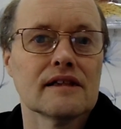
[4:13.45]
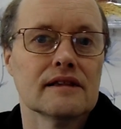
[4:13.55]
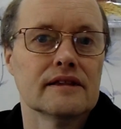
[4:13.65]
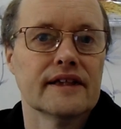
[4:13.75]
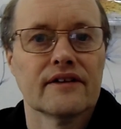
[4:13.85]

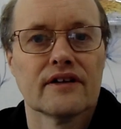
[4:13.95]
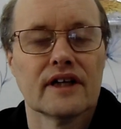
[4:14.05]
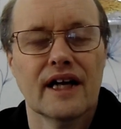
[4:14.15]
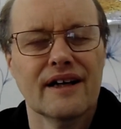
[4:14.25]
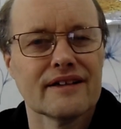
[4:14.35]
including
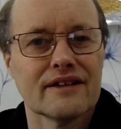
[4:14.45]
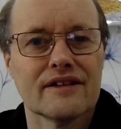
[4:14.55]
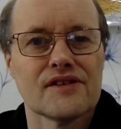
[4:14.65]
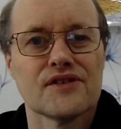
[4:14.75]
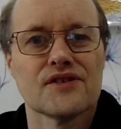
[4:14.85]
Granada,
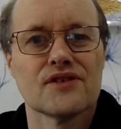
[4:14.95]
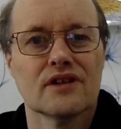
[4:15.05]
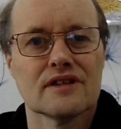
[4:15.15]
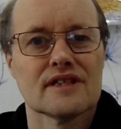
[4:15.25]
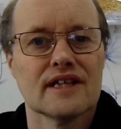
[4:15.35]
and it's just
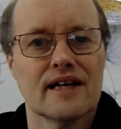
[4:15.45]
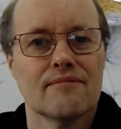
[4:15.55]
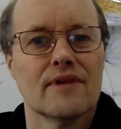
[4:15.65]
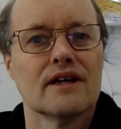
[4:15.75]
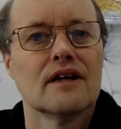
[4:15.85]
not the
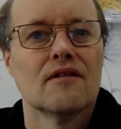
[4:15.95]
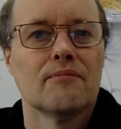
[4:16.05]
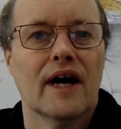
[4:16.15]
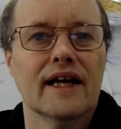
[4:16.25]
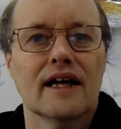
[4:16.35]
same.
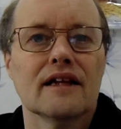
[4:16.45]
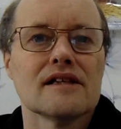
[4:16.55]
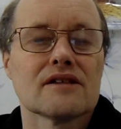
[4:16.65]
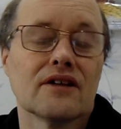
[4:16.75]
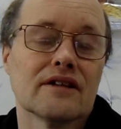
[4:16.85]

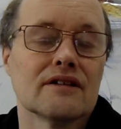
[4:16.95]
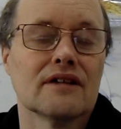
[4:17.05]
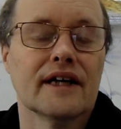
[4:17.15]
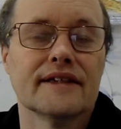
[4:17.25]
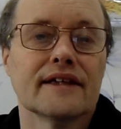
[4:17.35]
Paella's got the
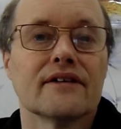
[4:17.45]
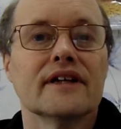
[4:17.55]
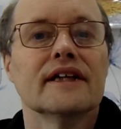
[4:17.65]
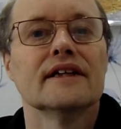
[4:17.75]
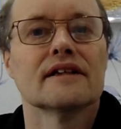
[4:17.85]
right
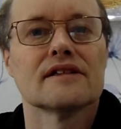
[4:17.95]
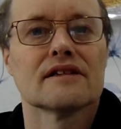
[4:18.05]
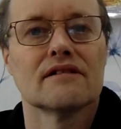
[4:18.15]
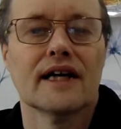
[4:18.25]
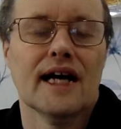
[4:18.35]

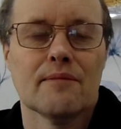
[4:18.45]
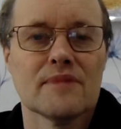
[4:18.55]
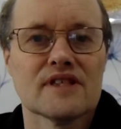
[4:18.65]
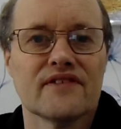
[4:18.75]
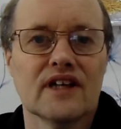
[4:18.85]
ingredients, the right
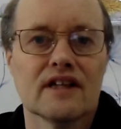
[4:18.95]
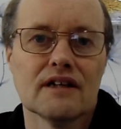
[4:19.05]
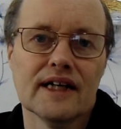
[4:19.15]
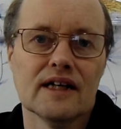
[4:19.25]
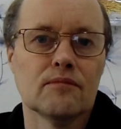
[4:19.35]
atmosphere,
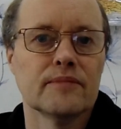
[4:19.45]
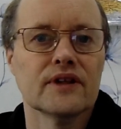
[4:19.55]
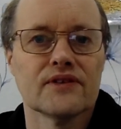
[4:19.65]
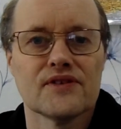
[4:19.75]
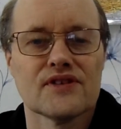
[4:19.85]
the right
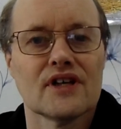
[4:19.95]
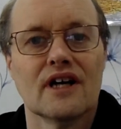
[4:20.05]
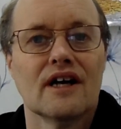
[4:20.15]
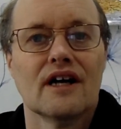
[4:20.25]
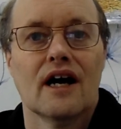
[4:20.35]
ambience,
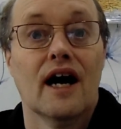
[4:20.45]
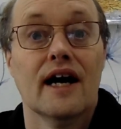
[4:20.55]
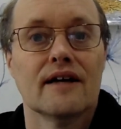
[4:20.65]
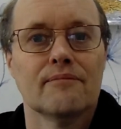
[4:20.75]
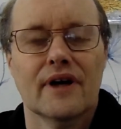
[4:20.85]

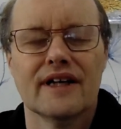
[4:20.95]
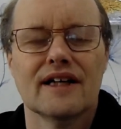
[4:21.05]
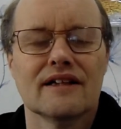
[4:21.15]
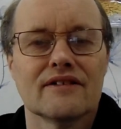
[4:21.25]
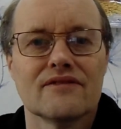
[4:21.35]
and
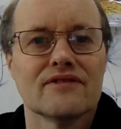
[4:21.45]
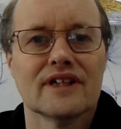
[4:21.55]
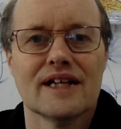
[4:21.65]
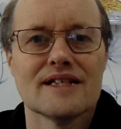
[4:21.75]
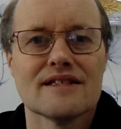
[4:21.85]
paella in
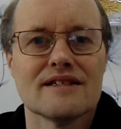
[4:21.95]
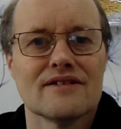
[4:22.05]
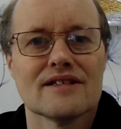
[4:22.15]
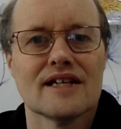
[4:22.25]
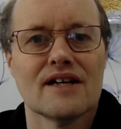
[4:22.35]

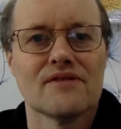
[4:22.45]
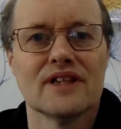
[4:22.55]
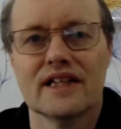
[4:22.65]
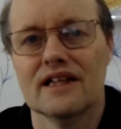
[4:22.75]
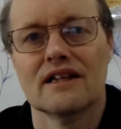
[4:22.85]
Valencia is
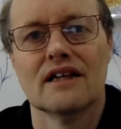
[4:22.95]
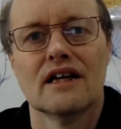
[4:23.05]
heavenly.